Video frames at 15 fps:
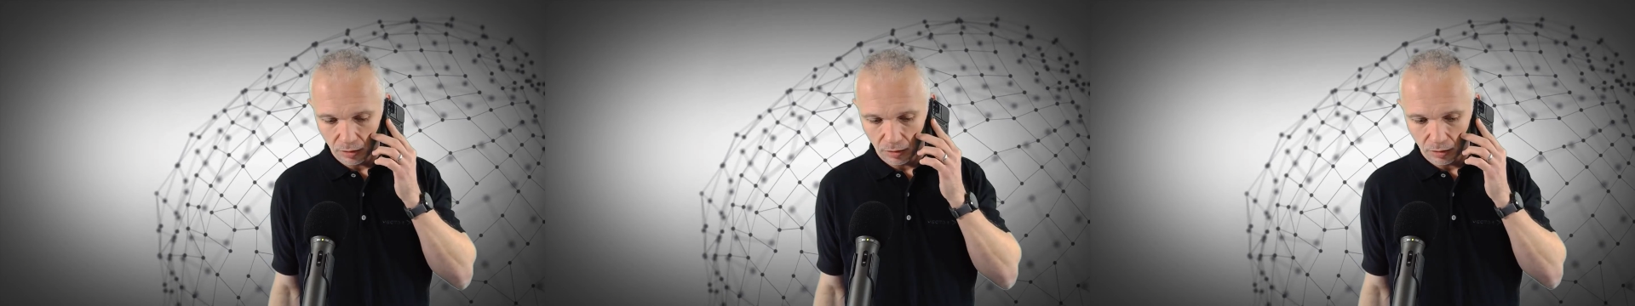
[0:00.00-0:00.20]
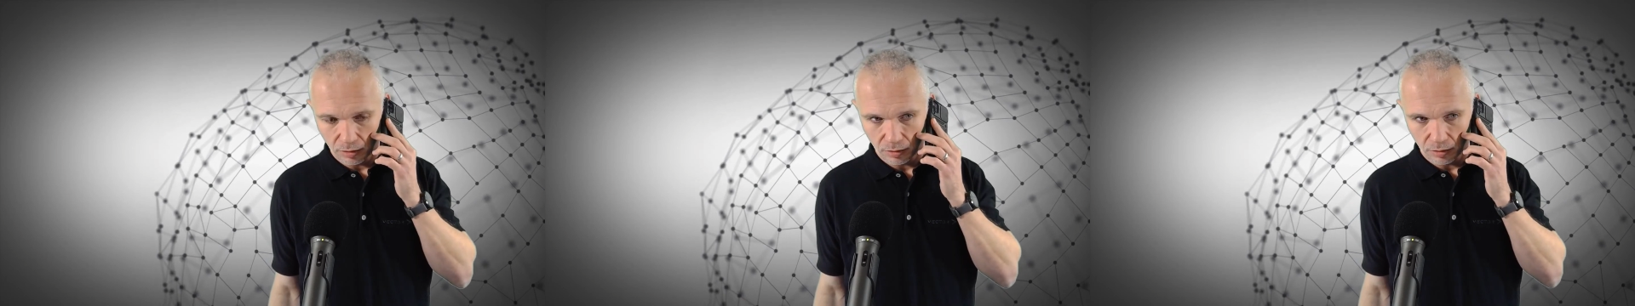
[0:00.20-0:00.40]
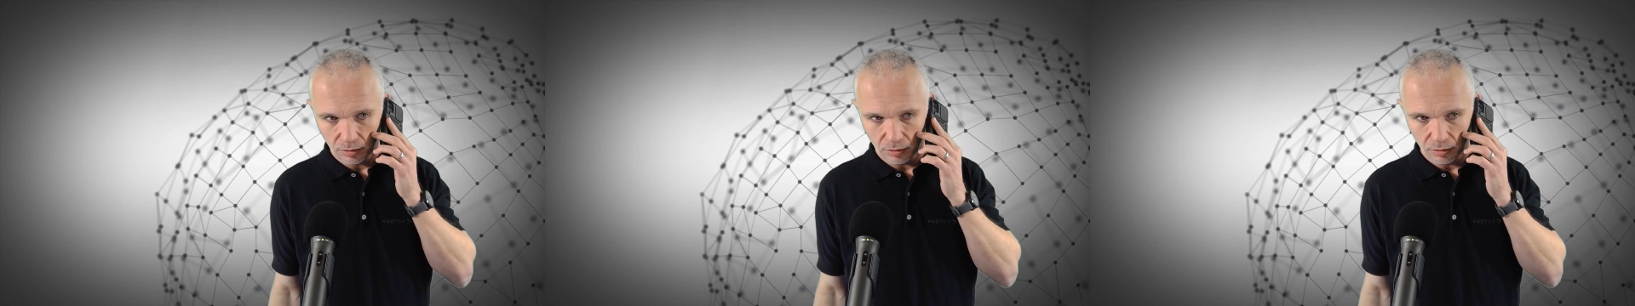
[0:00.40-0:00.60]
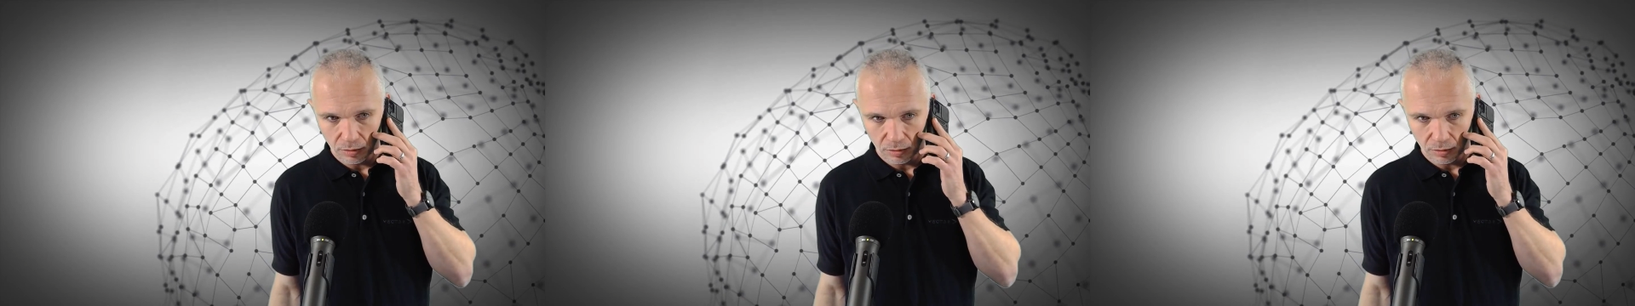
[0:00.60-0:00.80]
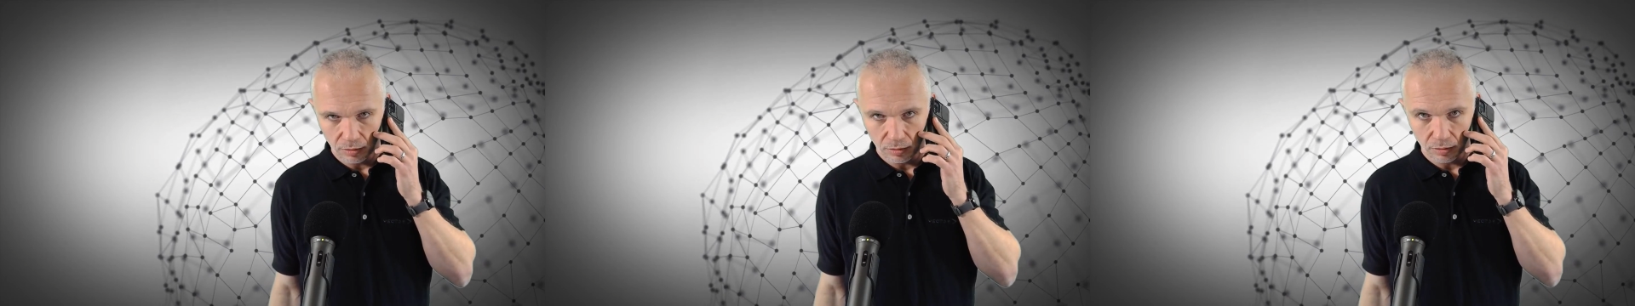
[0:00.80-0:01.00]

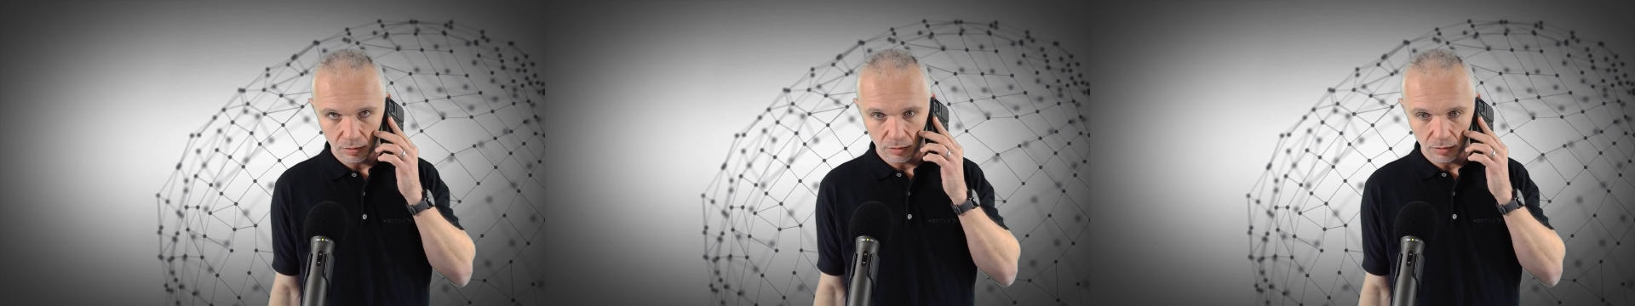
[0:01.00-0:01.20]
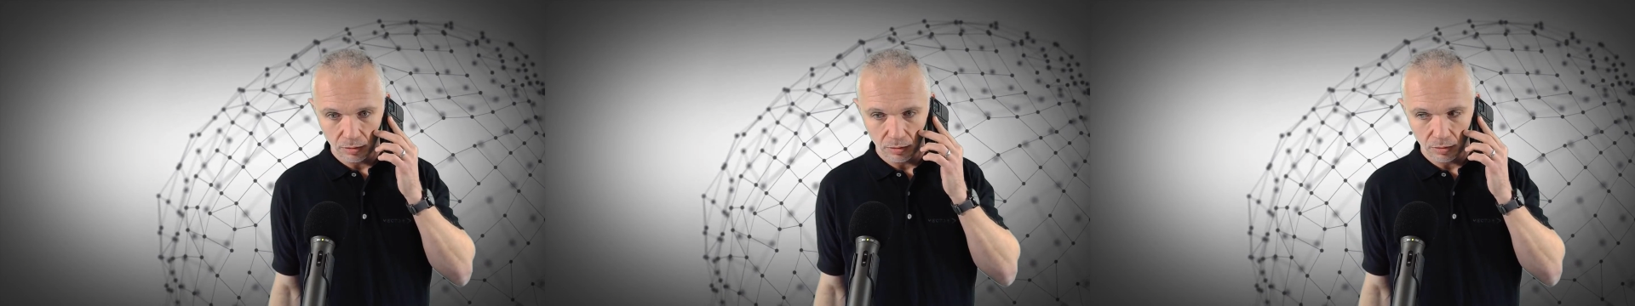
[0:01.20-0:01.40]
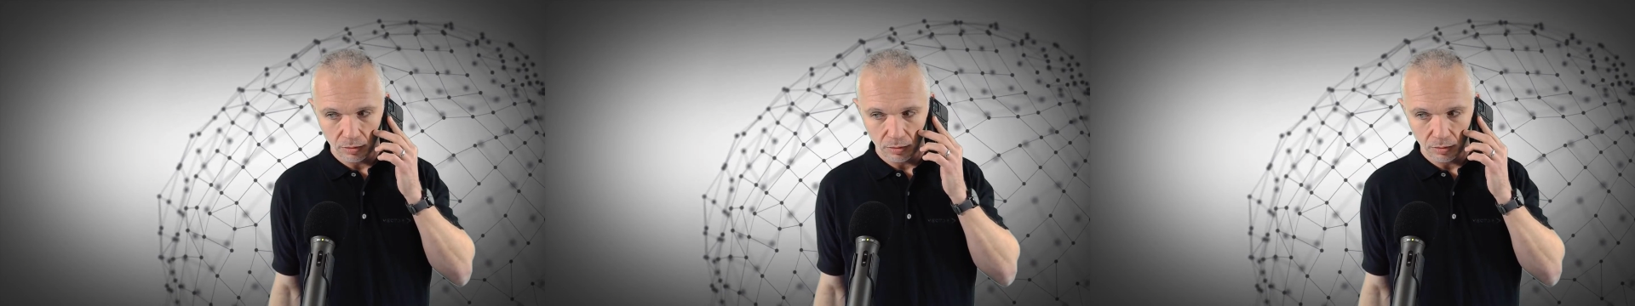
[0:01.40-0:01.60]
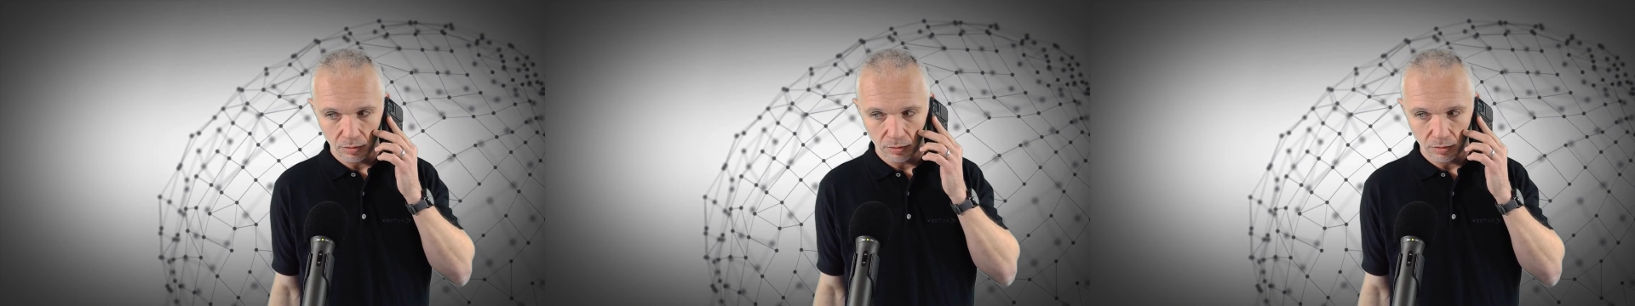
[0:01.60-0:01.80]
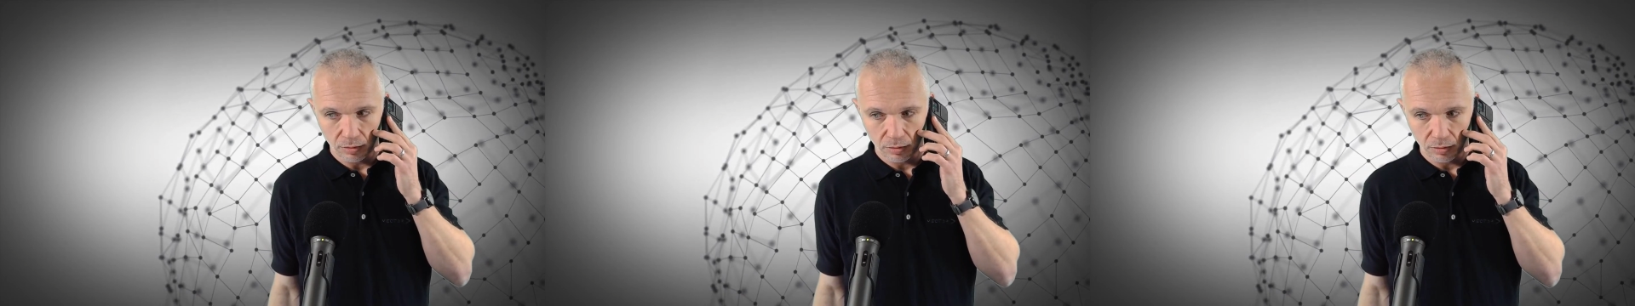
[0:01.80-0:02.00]

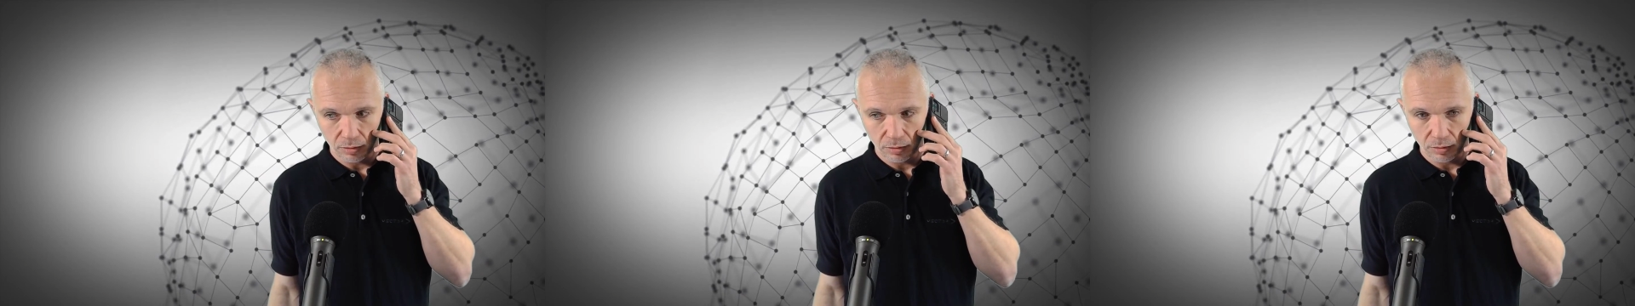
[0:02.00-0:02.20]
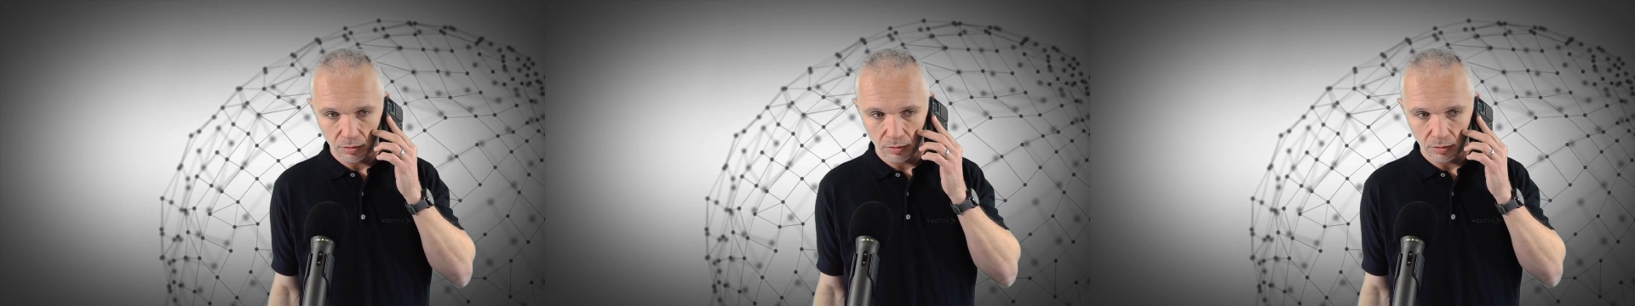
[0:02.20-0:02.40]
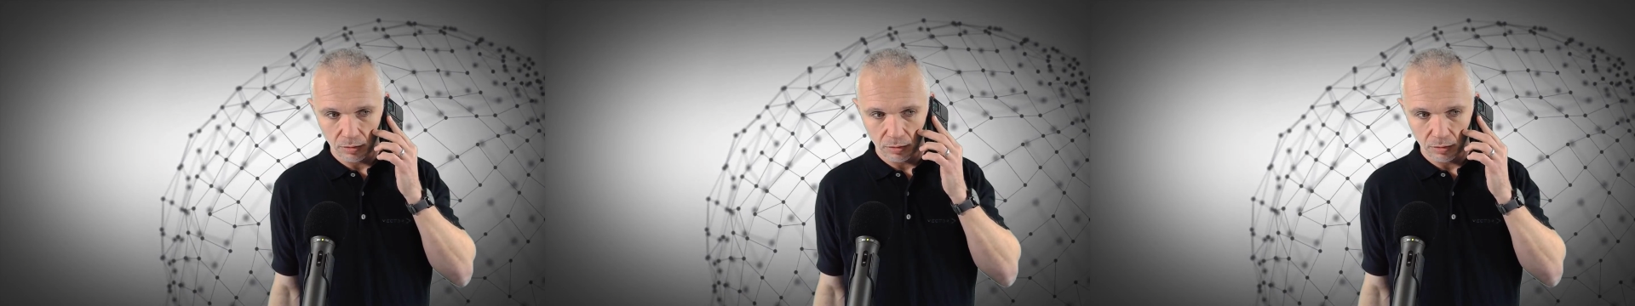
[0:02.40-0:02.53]
No one is speaking in this clip.